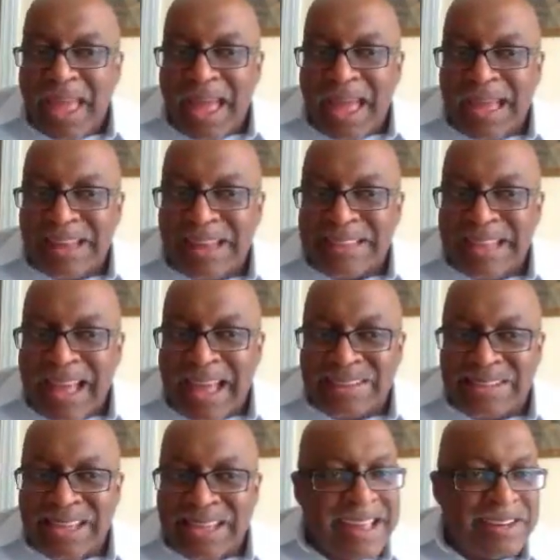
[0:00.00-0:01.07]

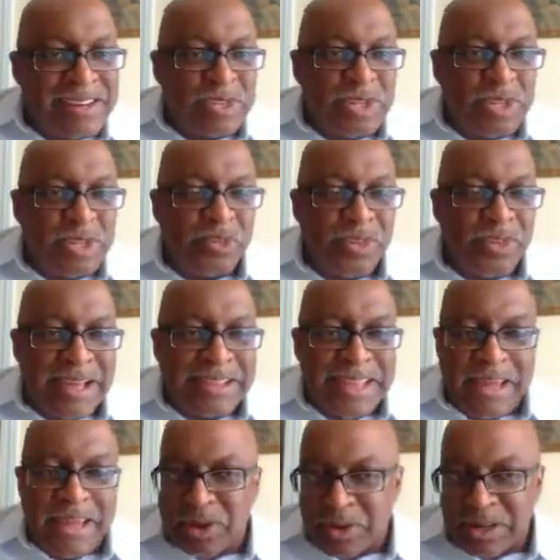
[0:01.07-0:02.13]
and you'll find
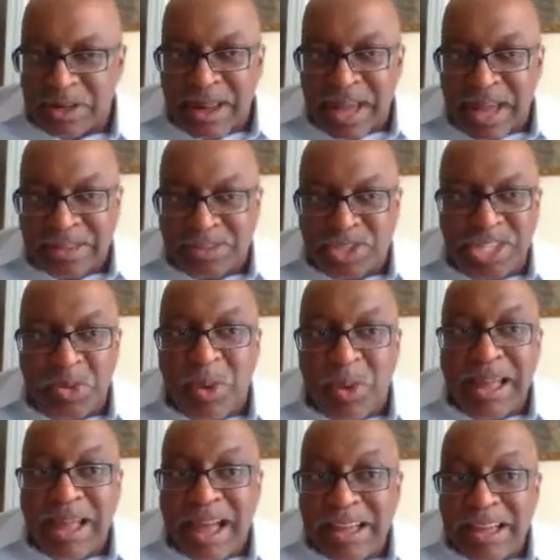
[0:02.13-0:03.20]
that on
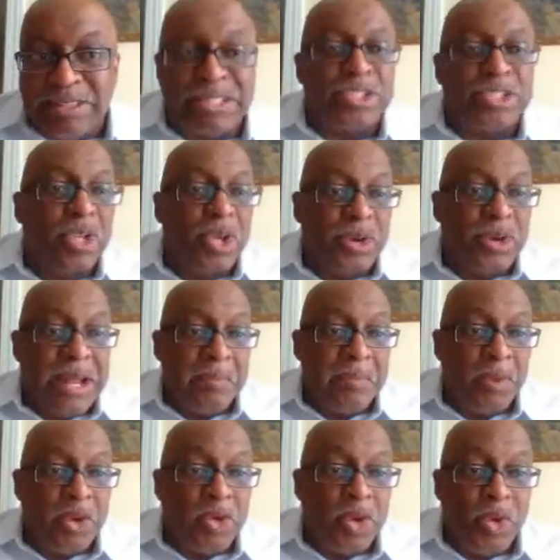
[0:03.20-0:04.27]
GYI. Just look it up
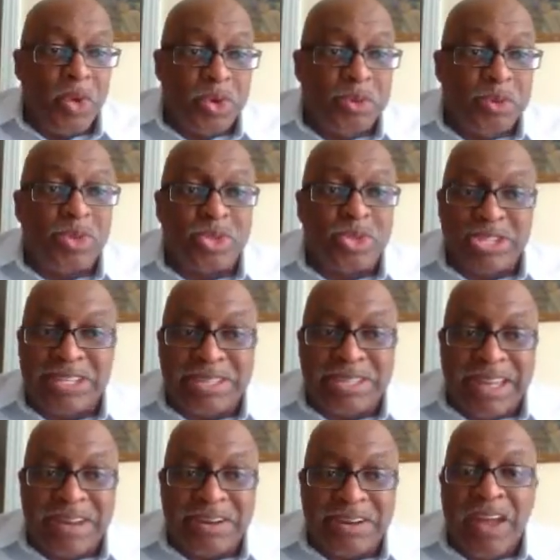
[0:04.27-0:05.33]
on Google. You'll see it
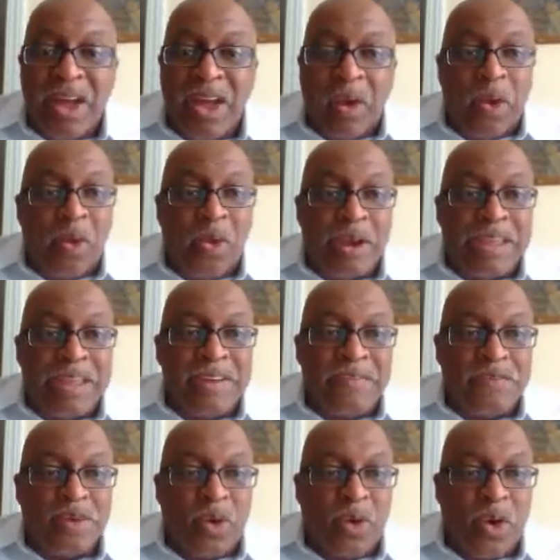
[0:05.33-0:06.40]
there. Or if
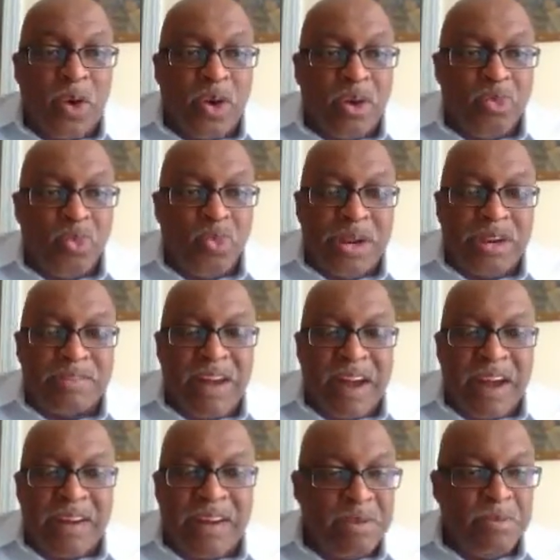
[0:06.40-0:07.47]
you're on one of
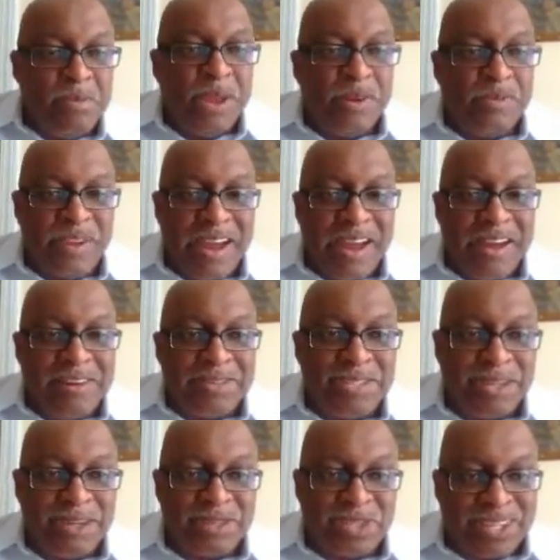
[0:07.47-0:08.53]
our email flyers,
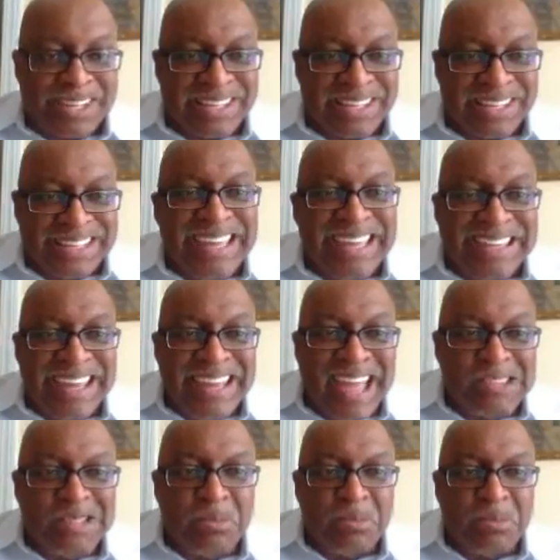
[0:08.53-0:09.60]
there's a link
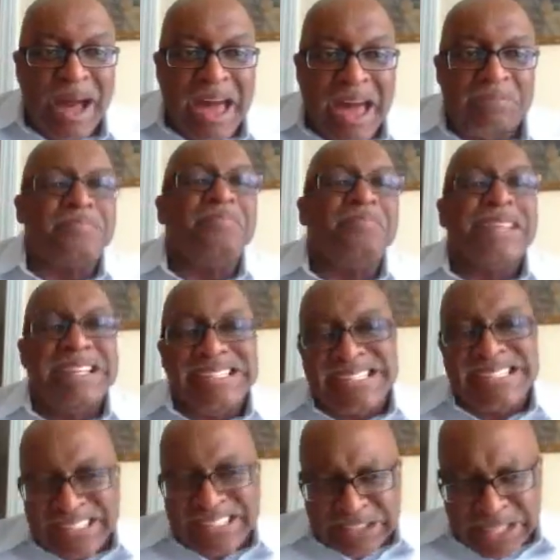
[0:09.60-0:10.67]
down at the bottom.
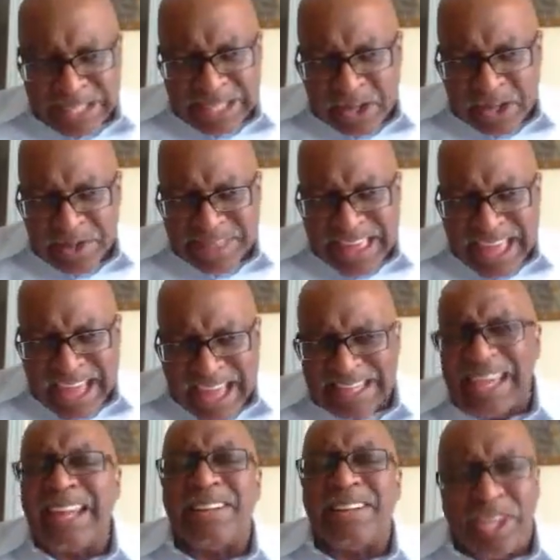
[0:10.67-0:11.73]
You just click on that
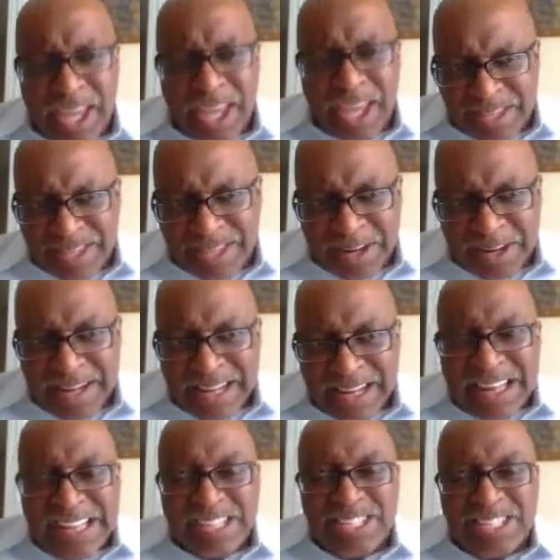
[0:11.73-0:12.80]
and that'll take you
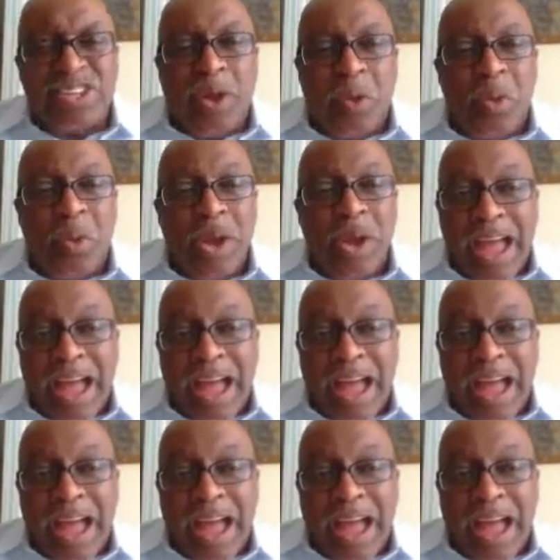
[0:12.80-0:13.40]
there. So